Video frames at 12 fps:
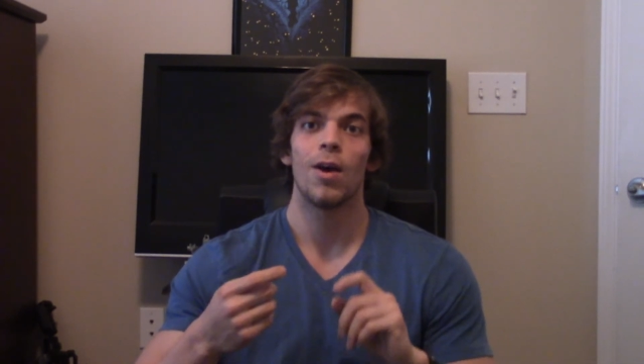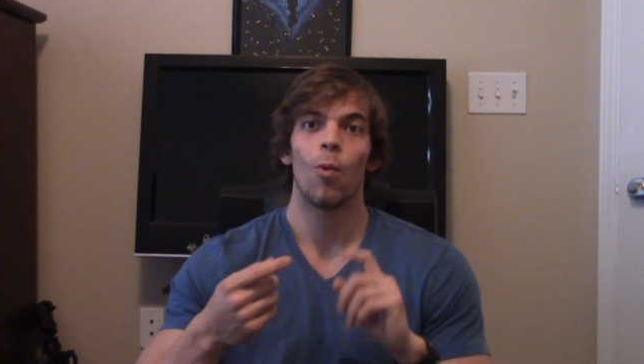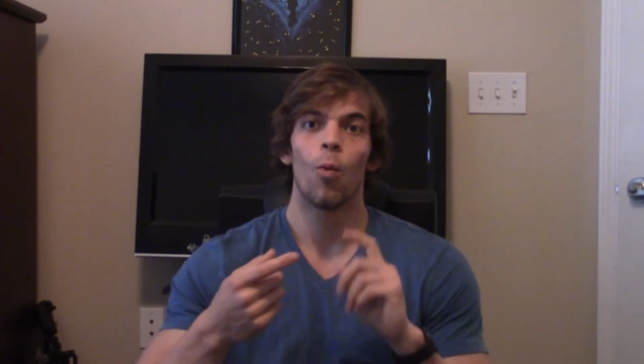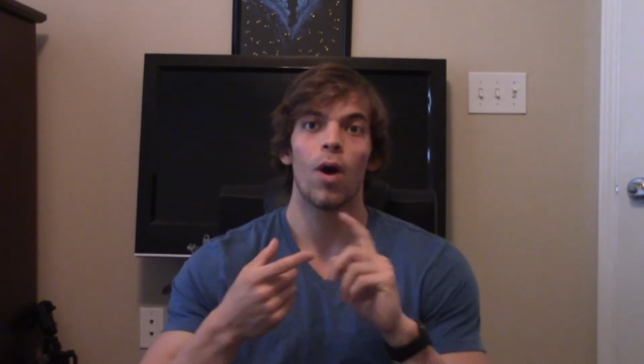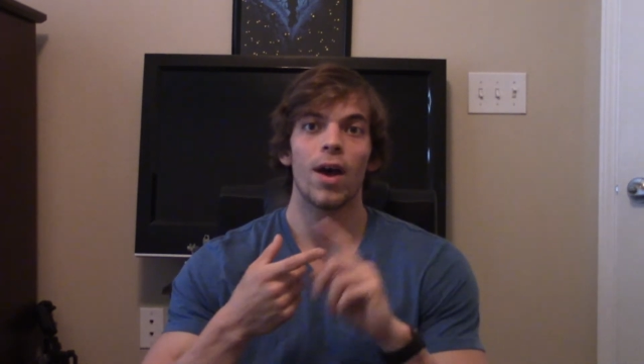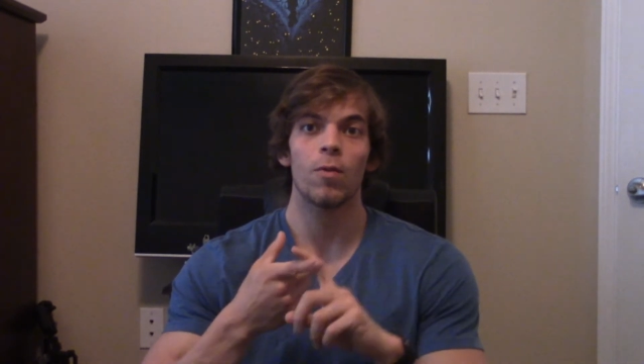
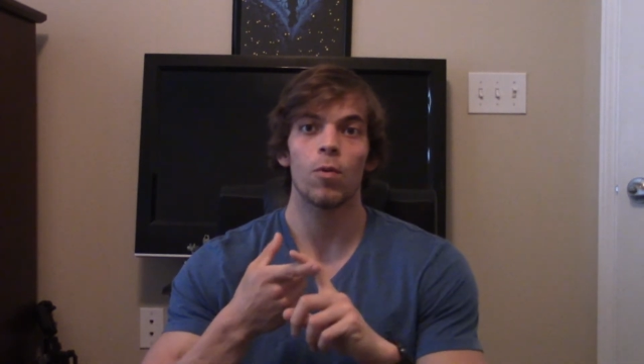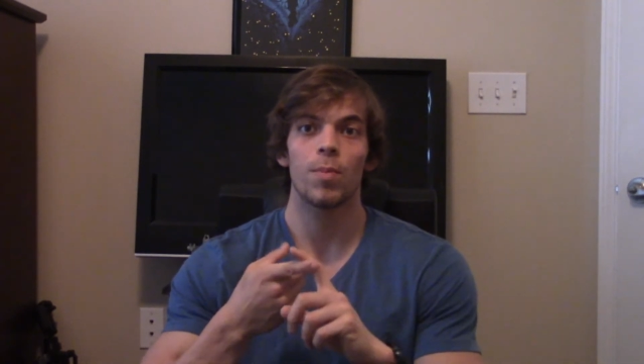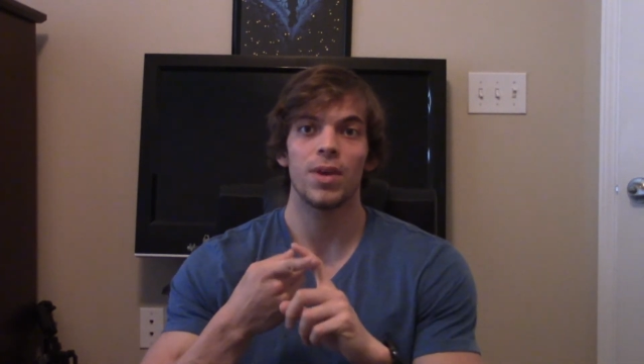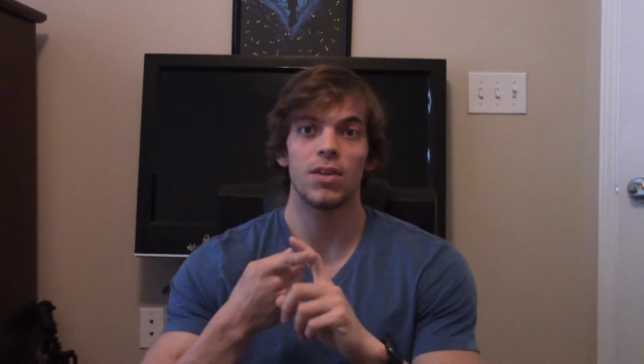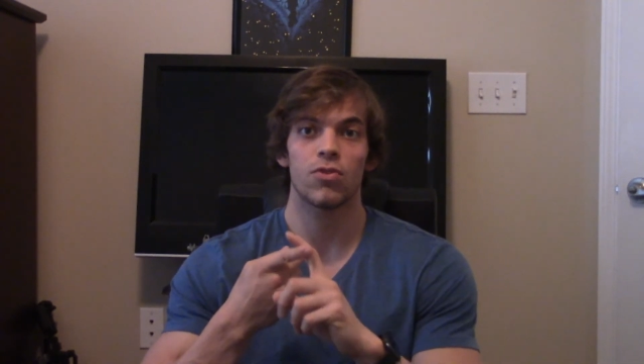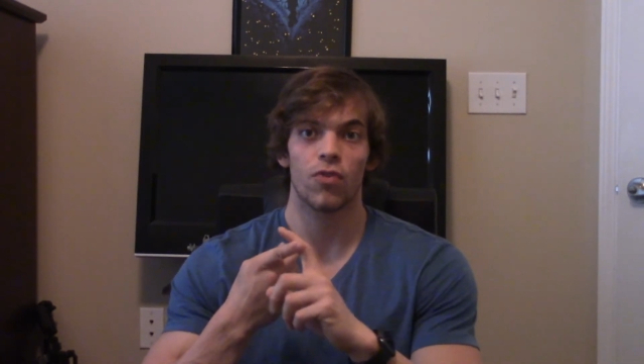One will
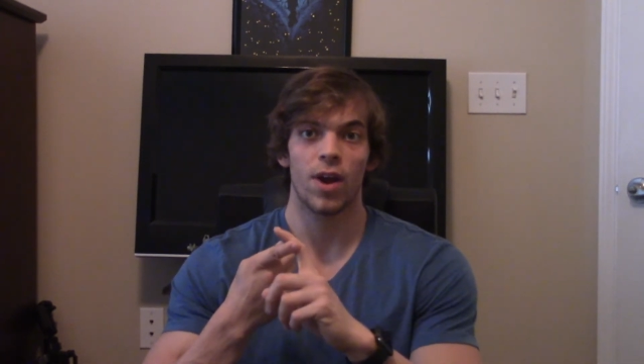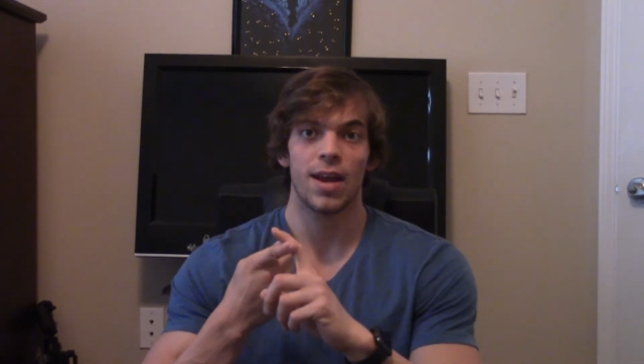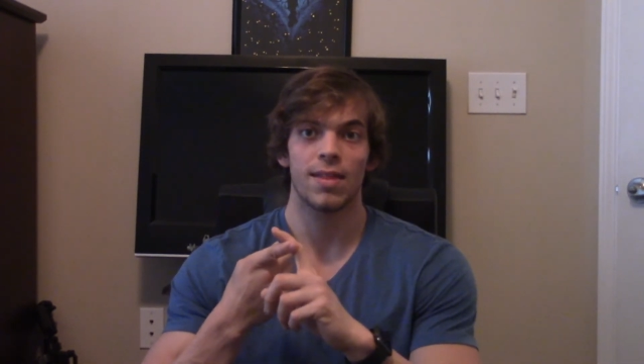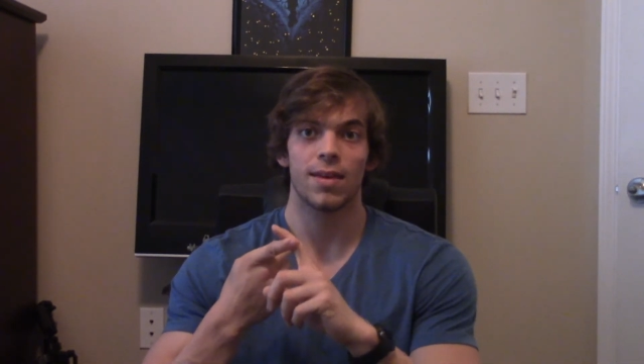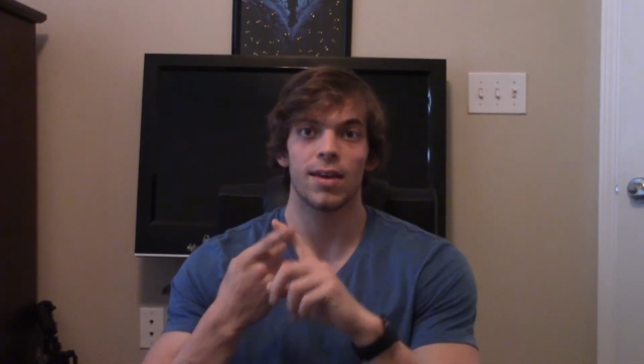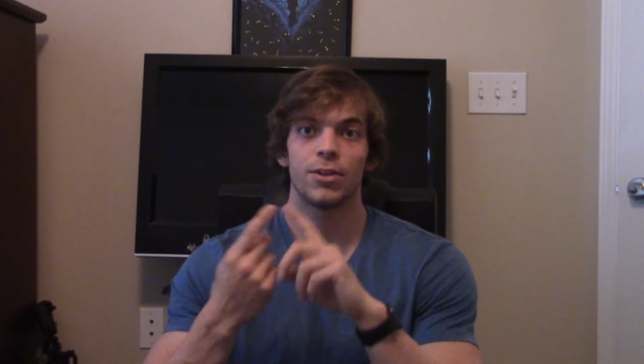be
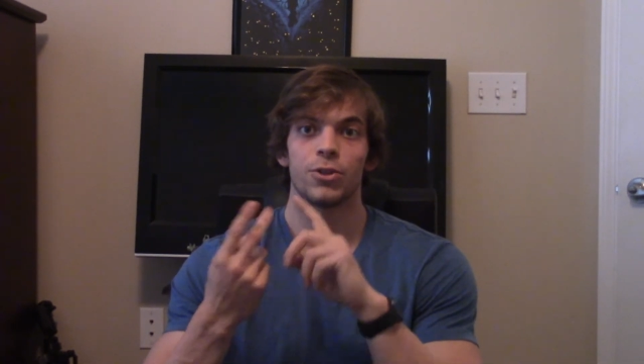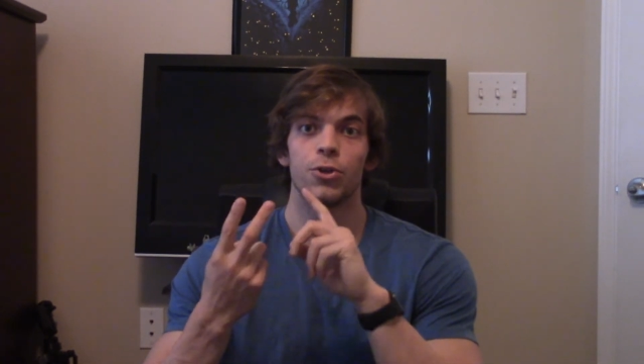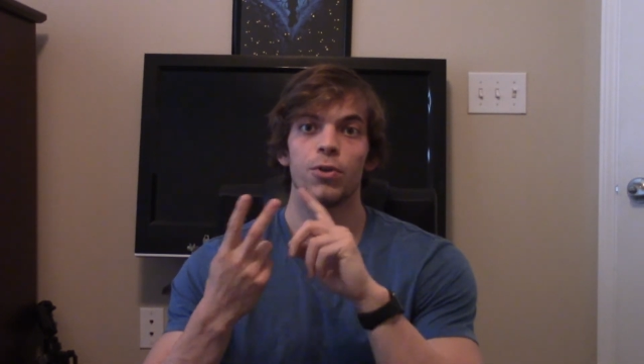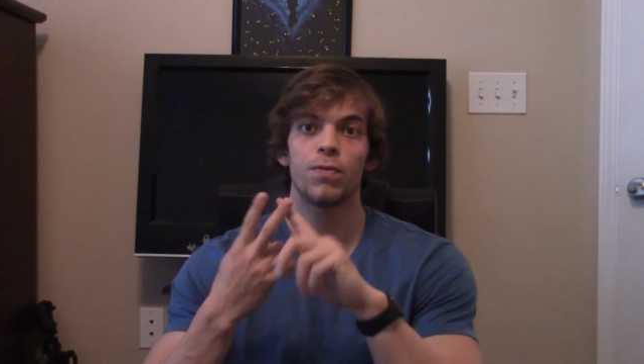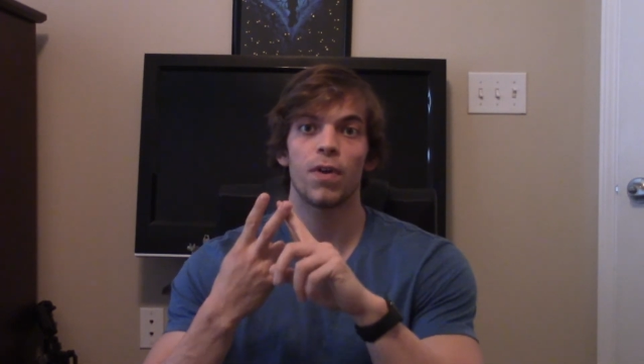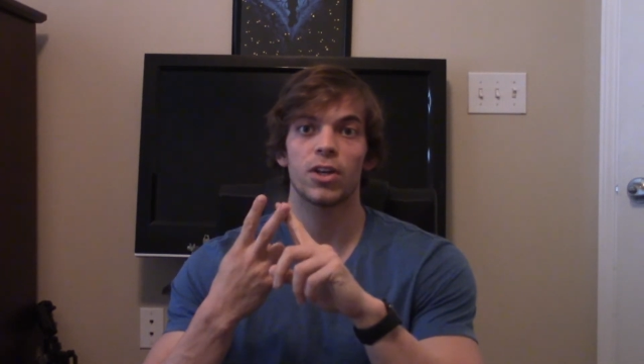strength,
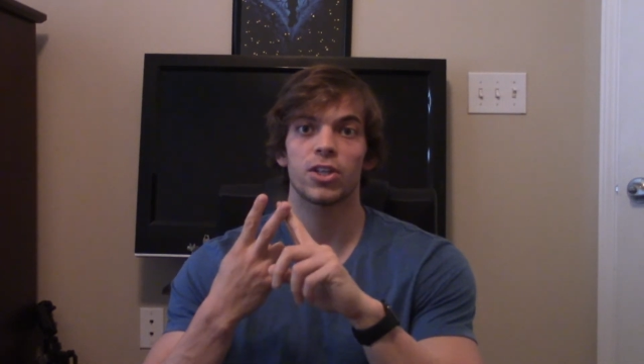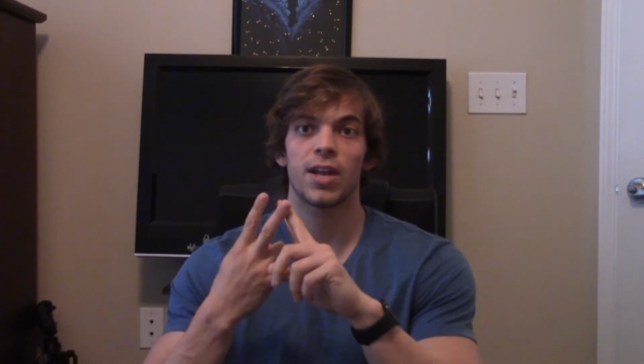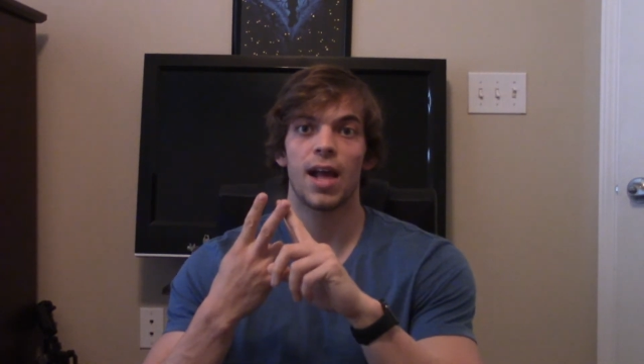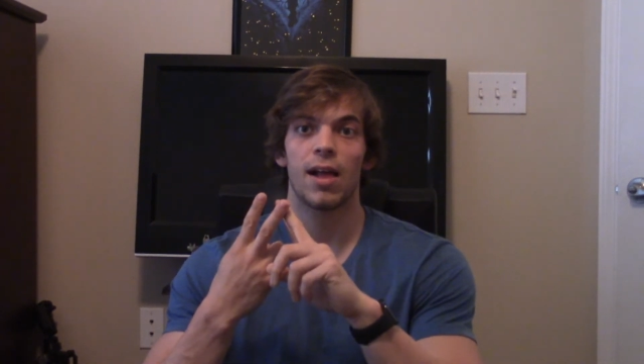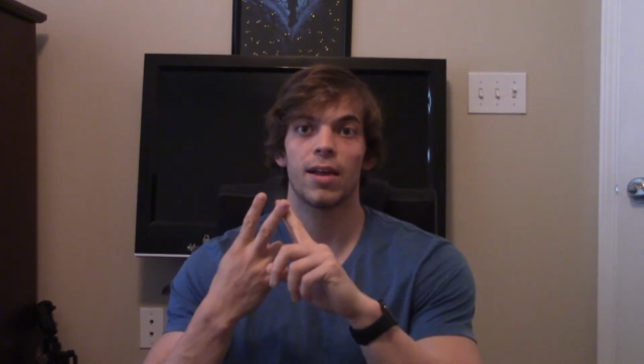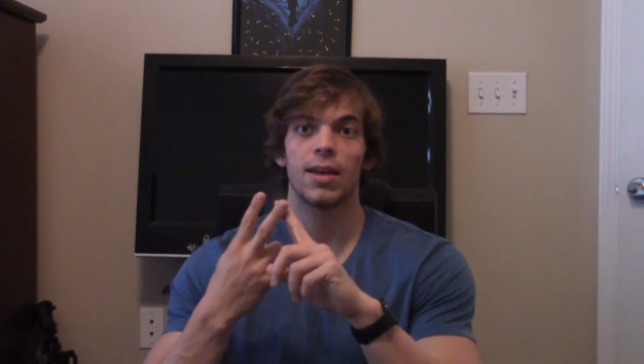two
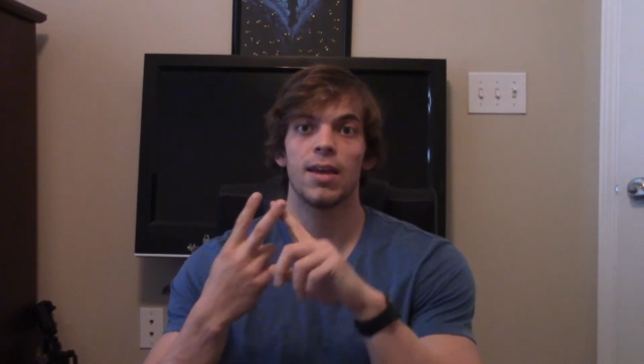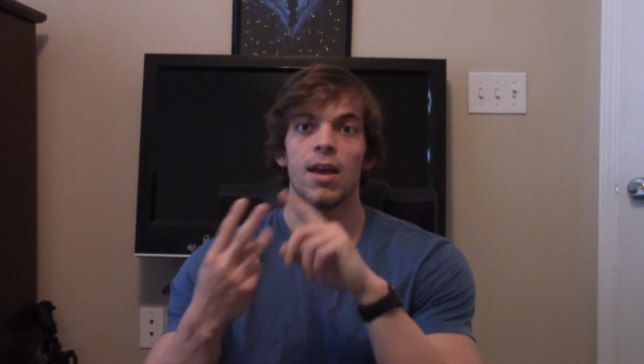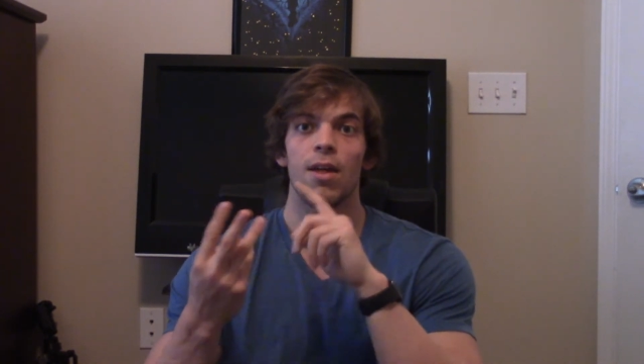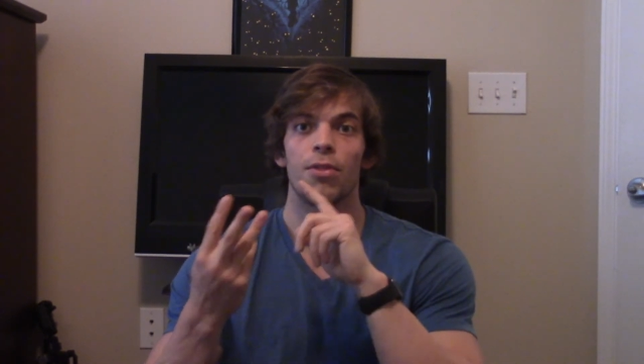functionality,